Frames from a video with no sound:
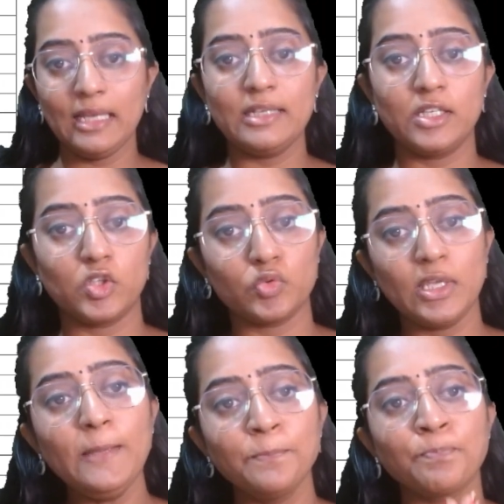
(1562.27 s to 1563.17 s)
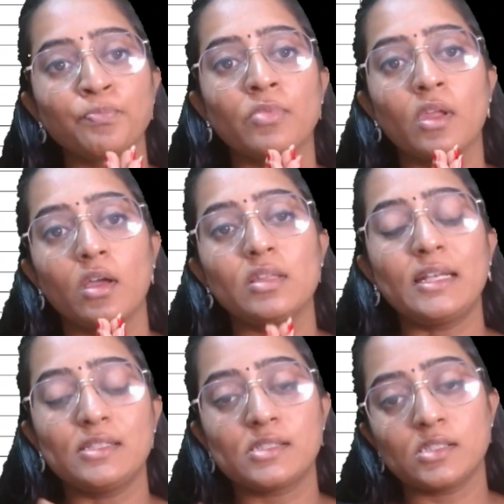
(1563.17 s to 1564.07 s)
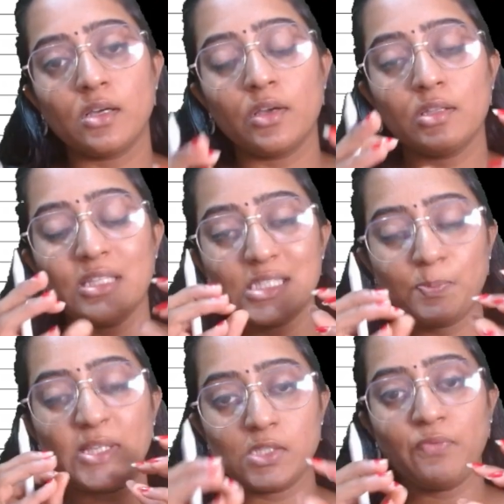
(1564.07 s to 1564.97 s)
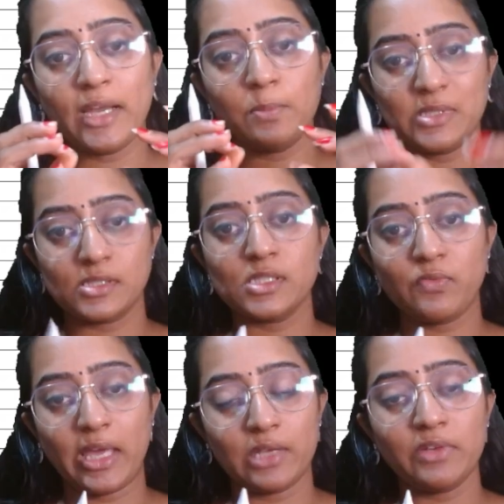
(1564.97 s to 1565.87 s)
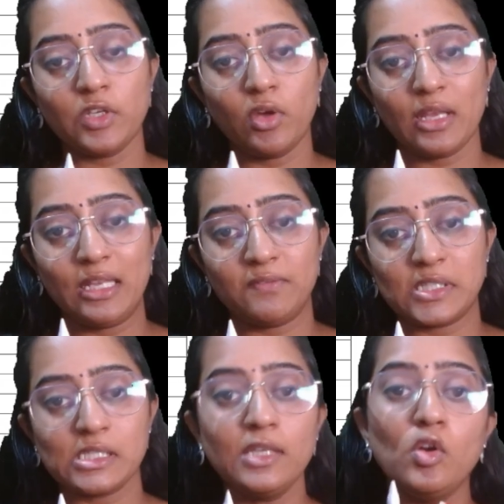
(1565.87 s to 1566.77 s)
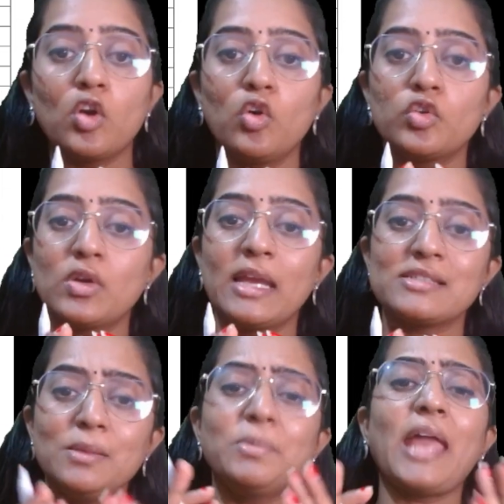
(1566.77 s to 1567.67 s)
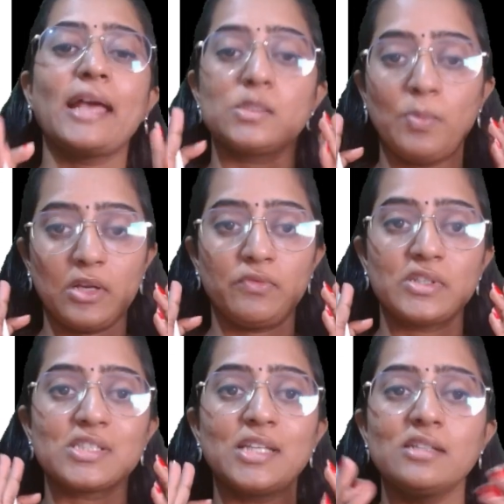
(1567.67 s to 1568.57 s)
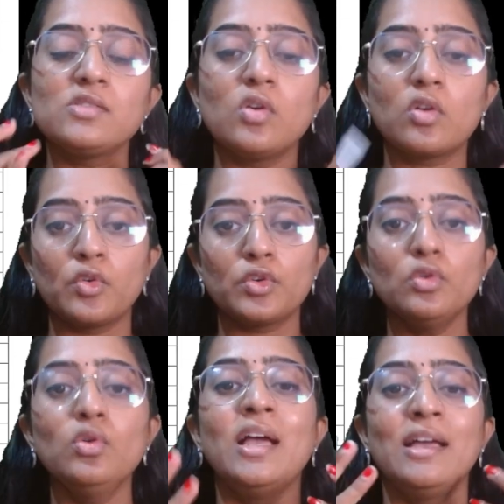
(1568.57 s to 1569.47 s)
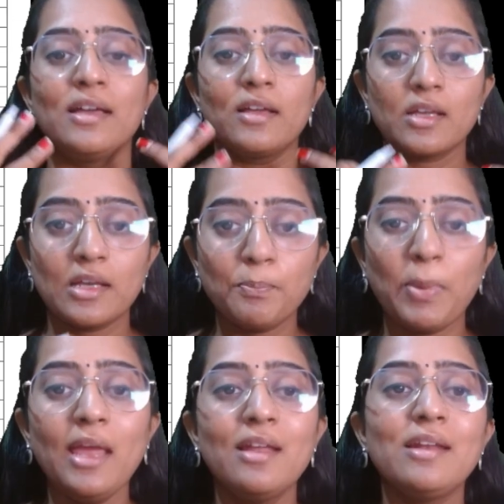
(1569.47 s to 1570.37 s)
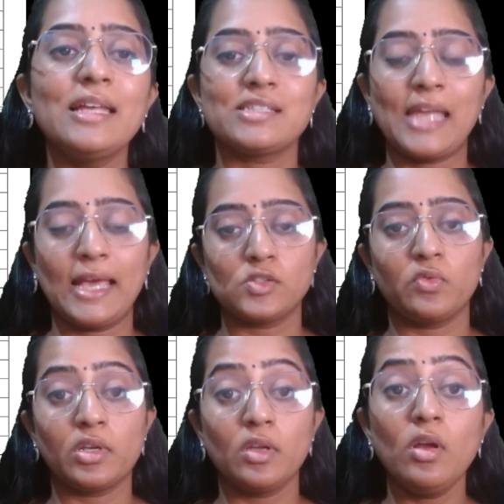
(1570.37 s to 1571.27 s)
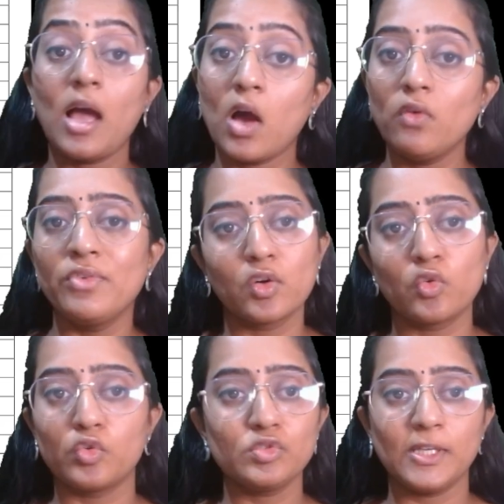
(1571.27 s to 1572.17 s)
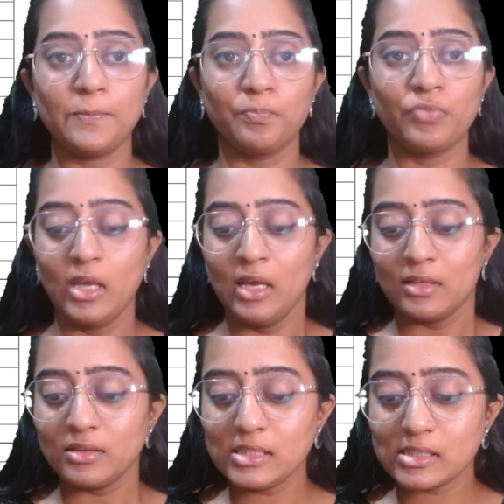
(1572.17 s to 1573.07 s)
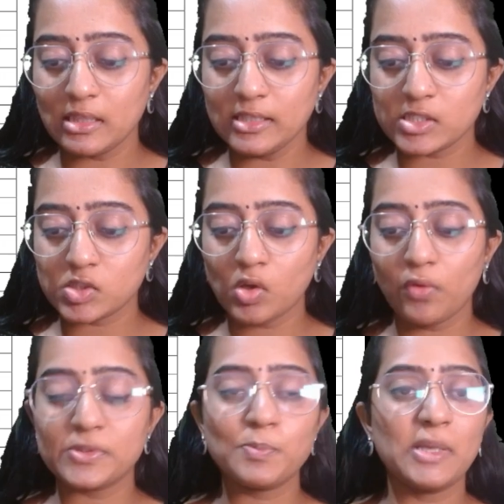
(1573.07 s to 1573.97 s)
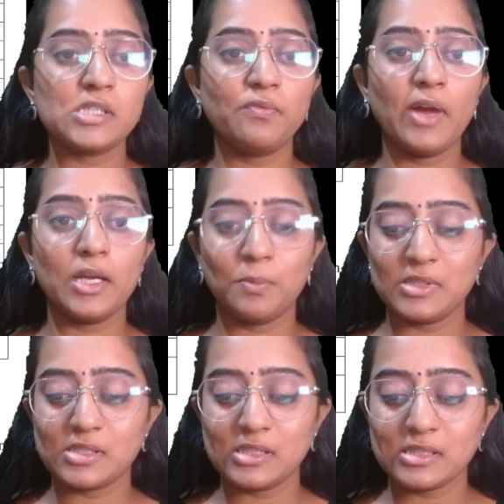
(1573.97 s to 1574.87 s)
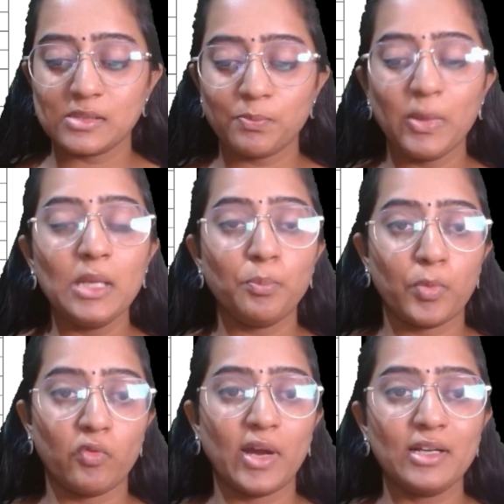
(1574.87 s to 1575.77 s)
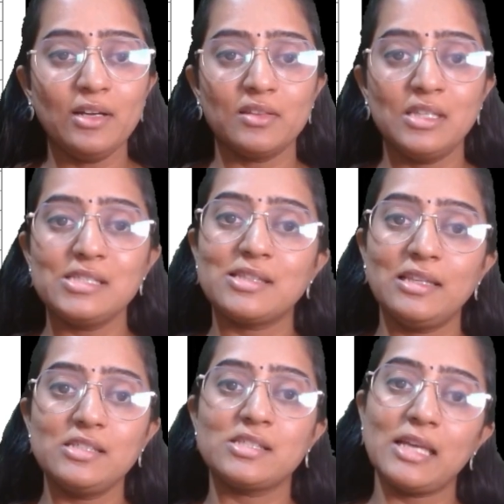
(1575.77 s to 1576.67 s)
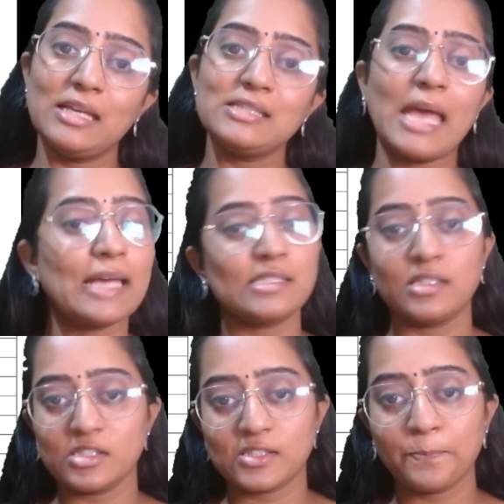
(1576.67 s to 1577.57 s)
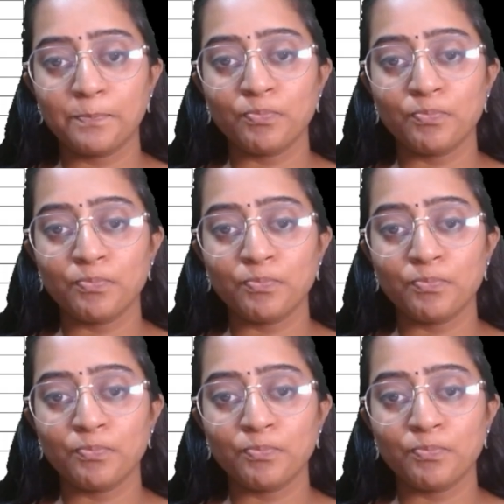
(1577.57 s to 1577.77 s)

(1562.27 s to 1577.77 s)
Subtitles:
linked to the, that is, the specified business wherever you are investing, you are going to get some tax benefits. That is, you are going to pay less tax over here. How you are going to see this list of specified business being provided? This list is as it is.